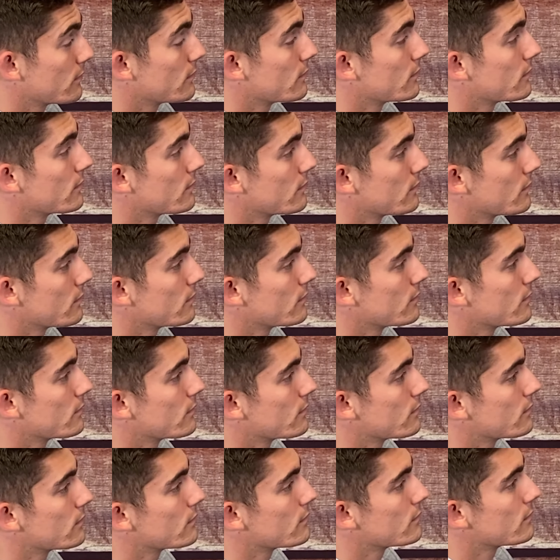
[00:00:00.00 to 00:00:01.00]

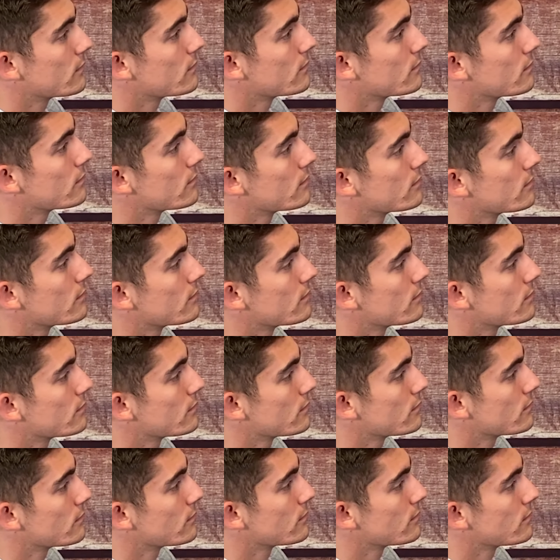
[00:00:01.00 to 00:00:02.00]

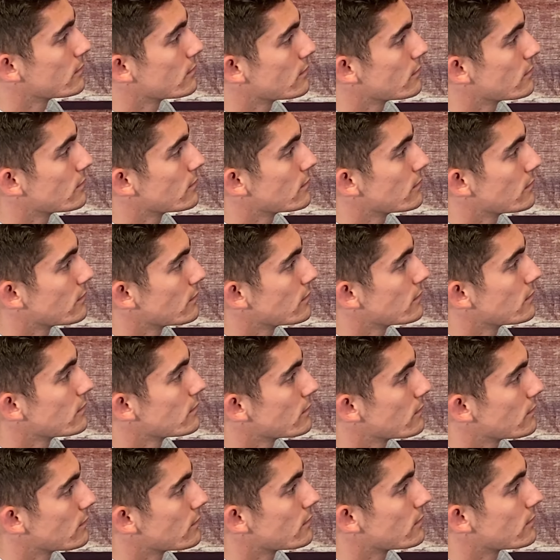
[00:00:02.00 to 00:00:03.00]

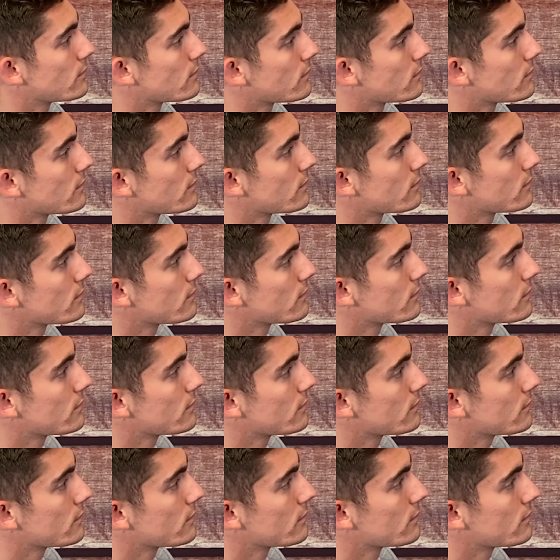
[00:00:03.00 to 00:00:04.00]

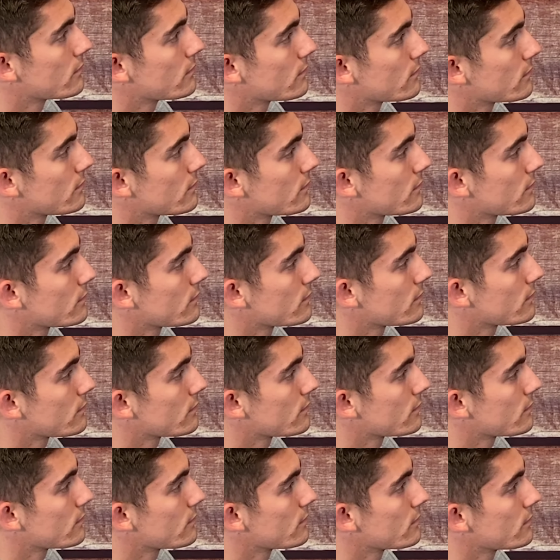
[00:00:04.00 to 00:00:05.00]

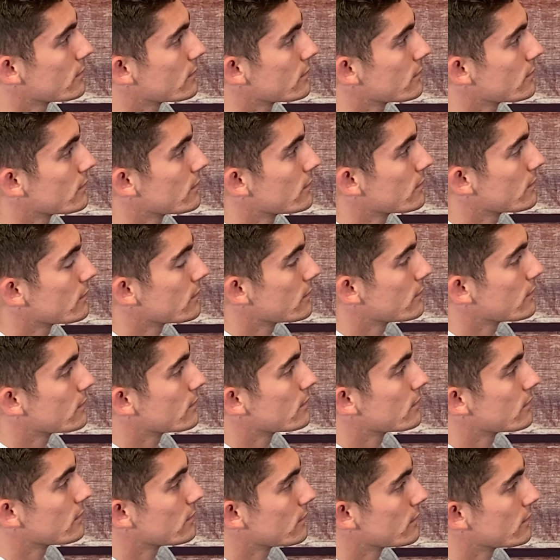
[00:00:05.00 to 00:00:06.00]

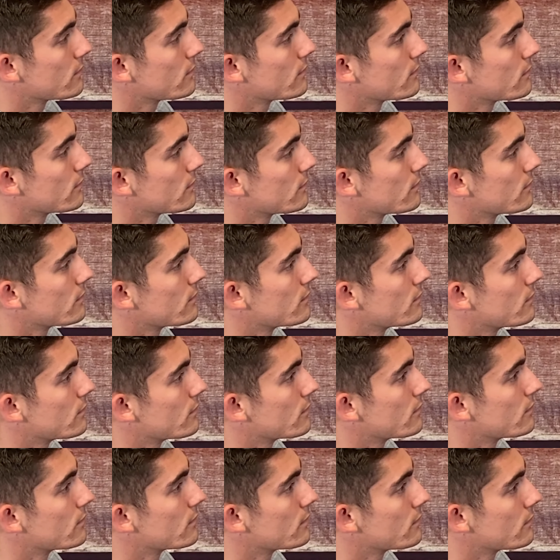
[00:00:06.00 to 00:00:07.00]

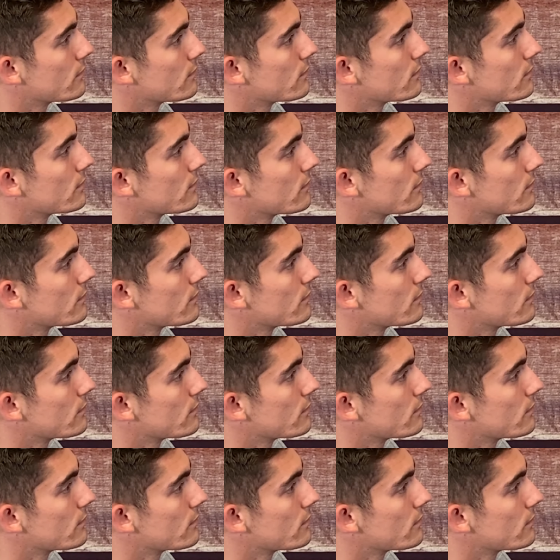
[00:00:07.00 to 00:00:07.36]
The person shown says nothing.